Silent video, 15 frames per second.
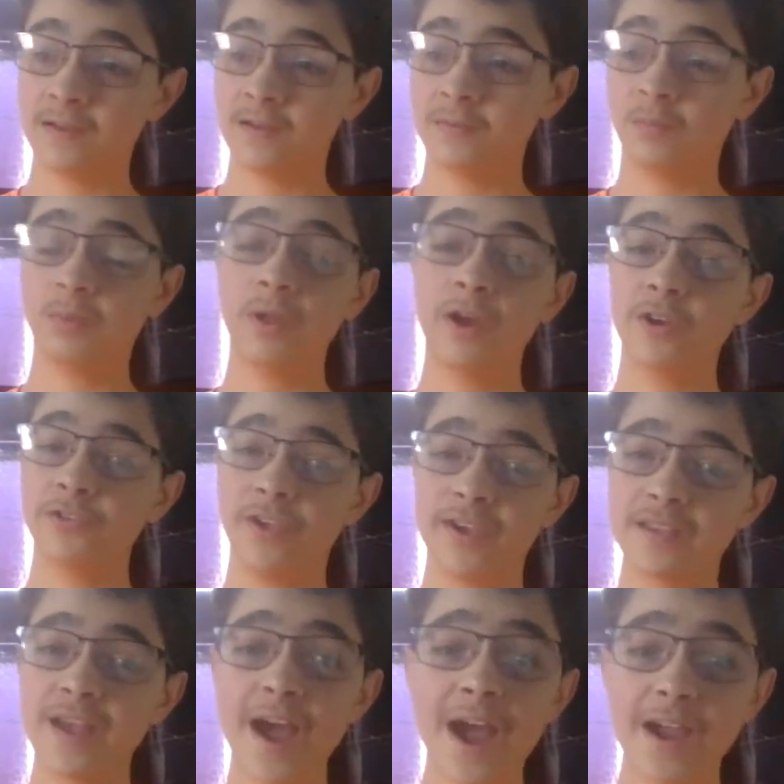players like
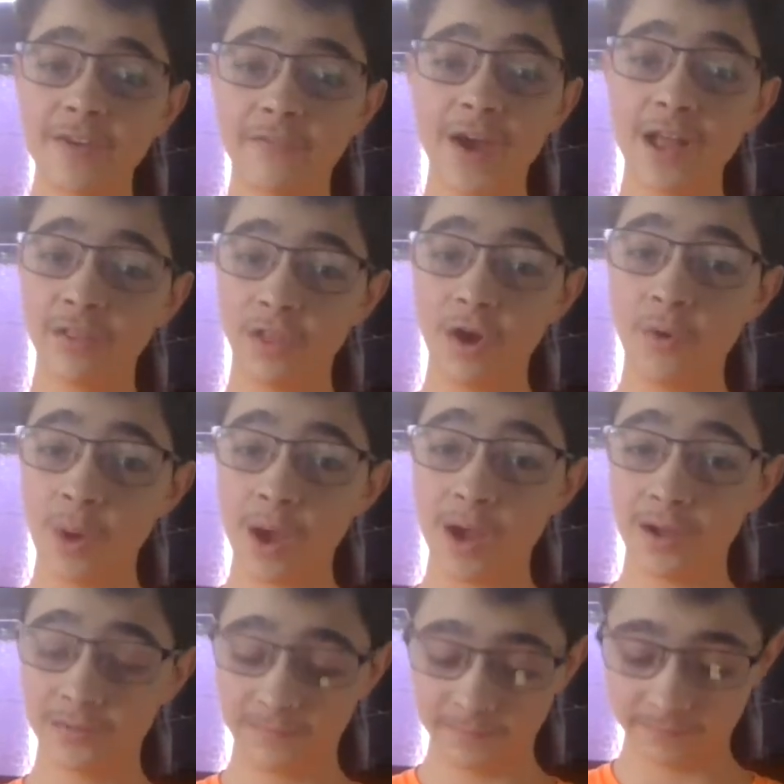Tagovailoa,
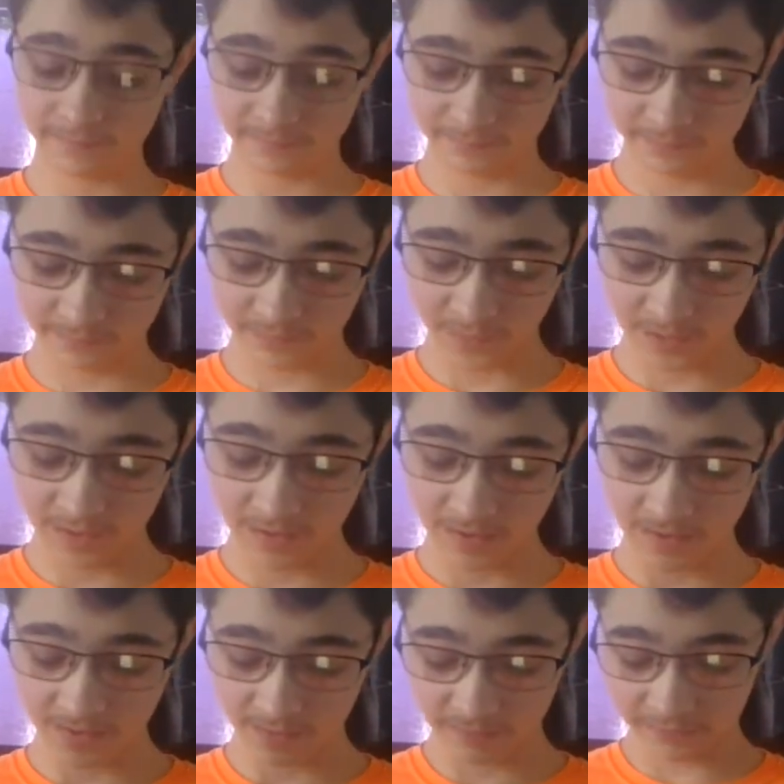
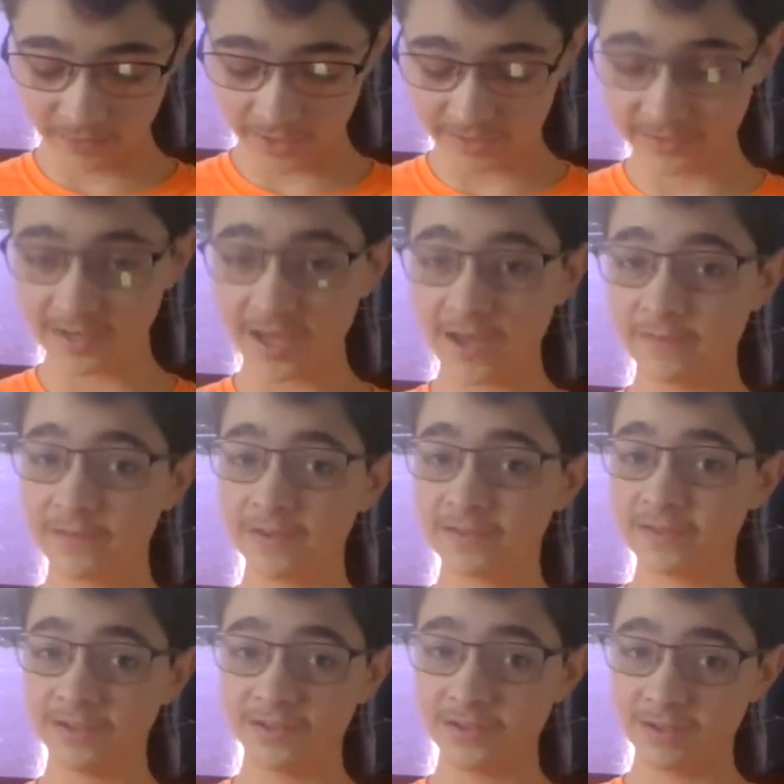Fleet Davis,
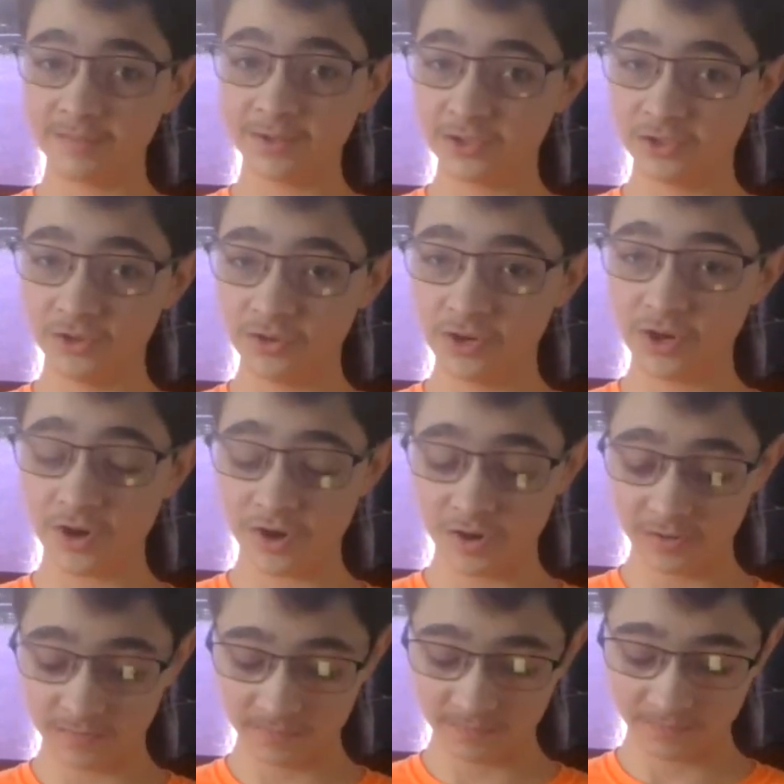and Demus Jr.
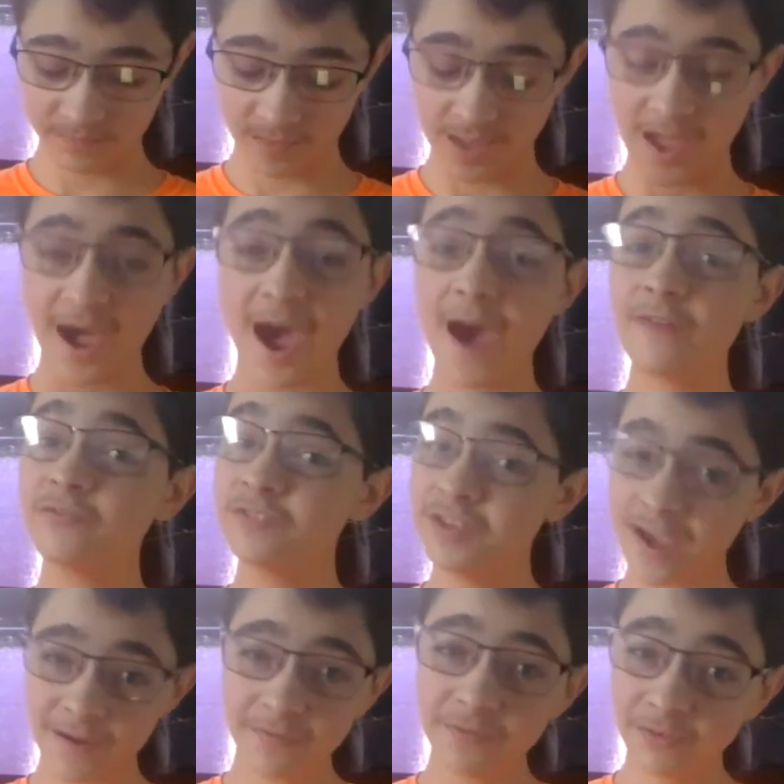have
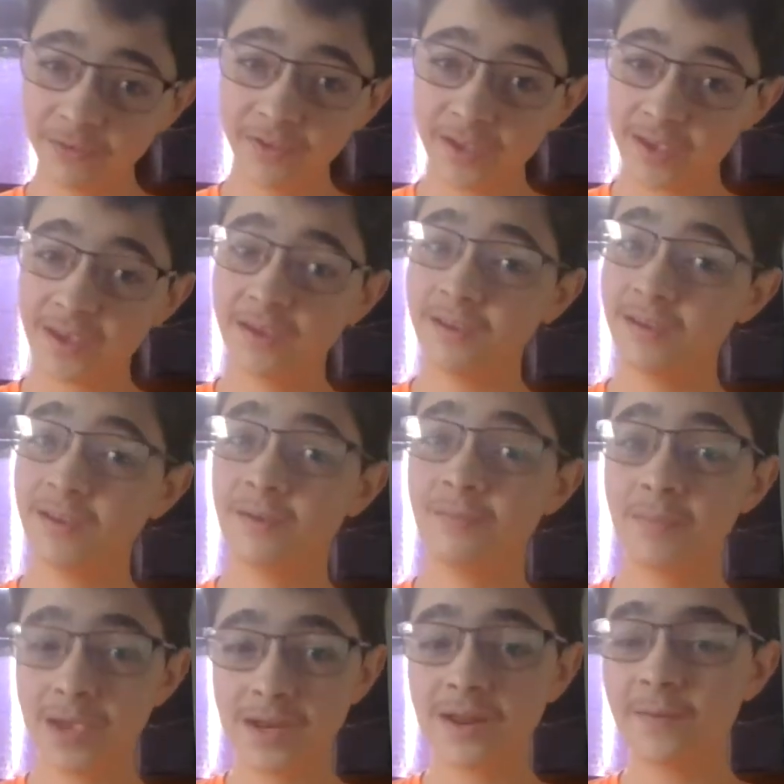definitely
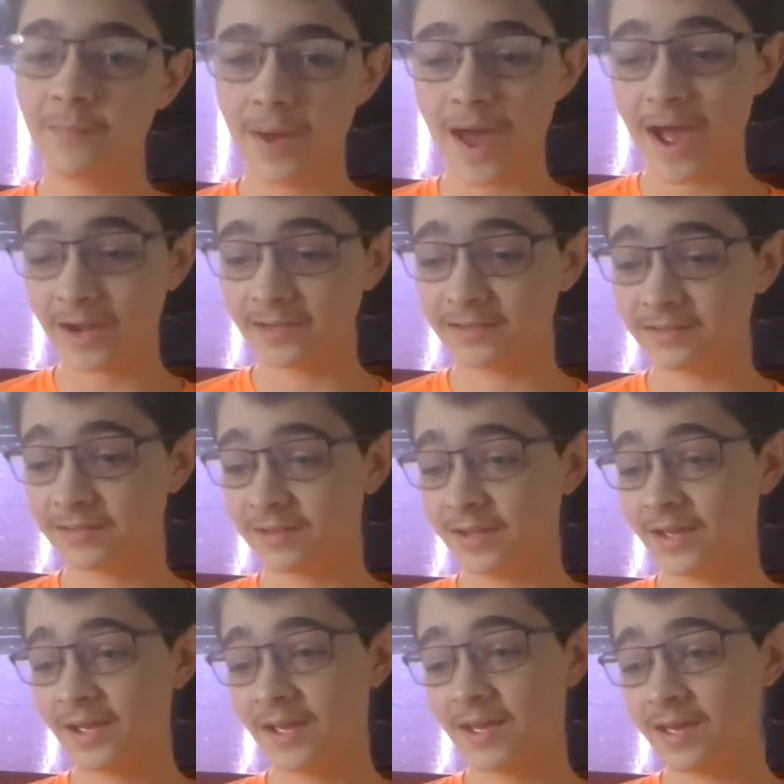made an impact
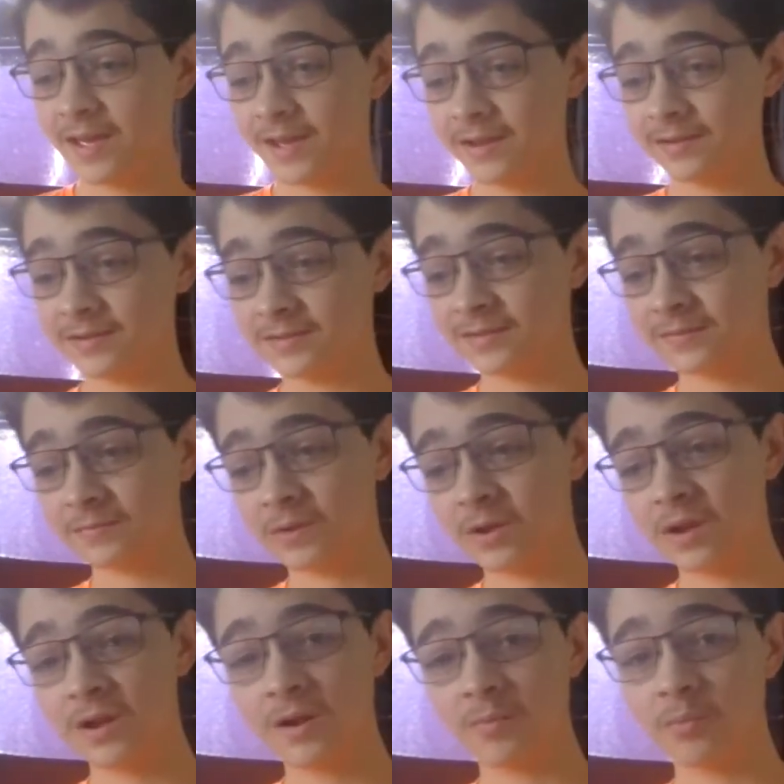and
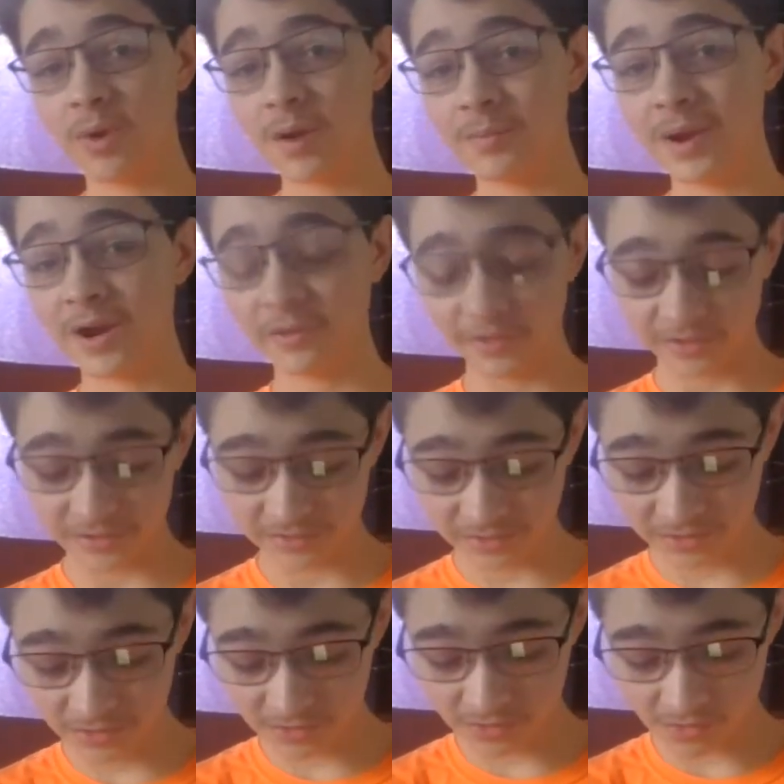brought Maryland
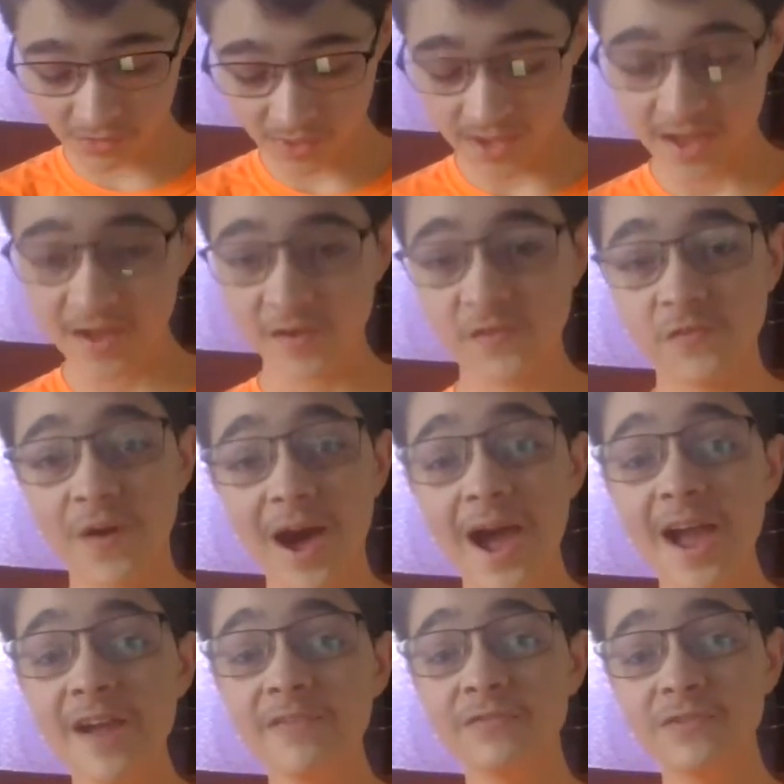to
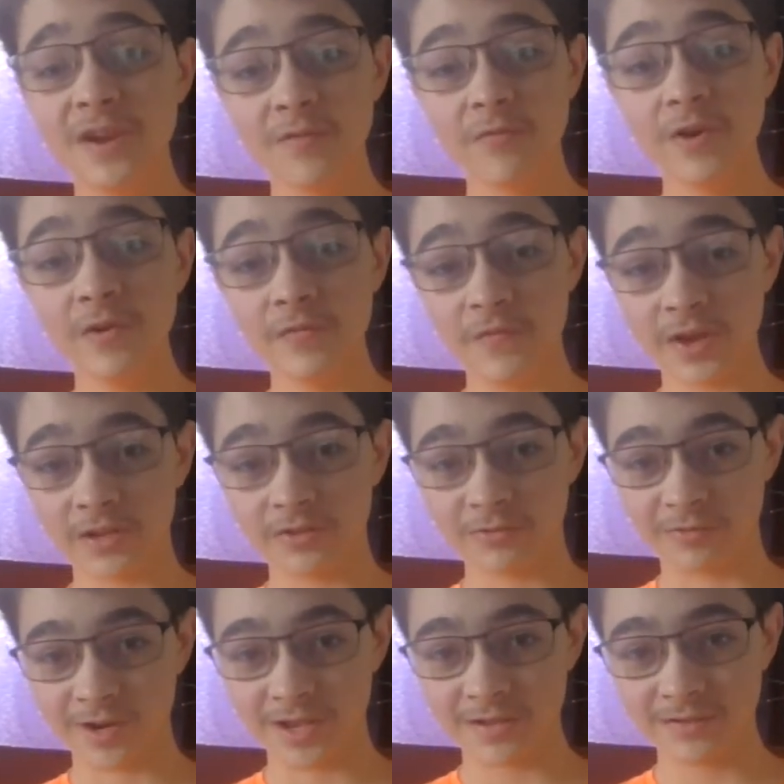5 different
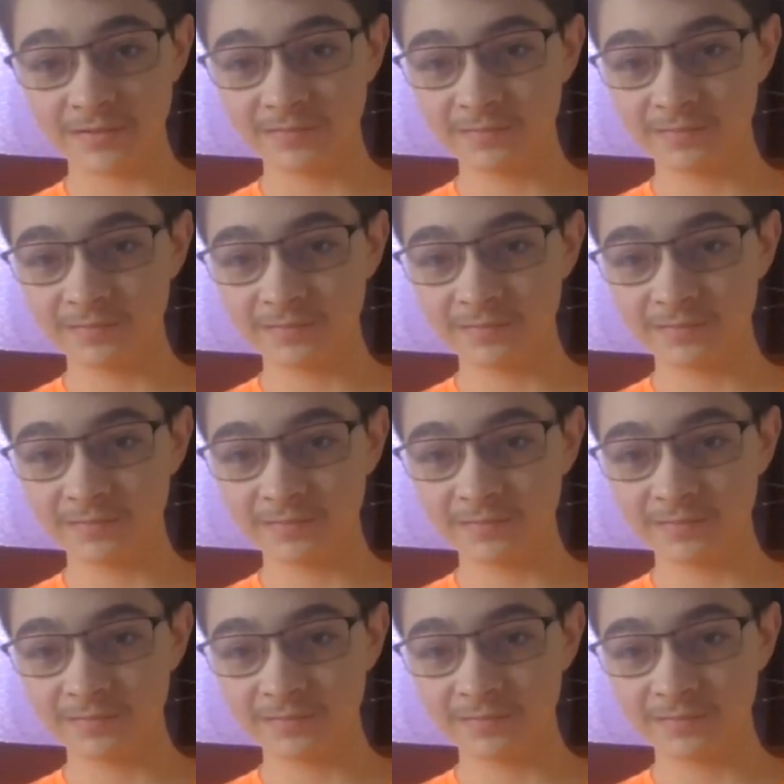victories,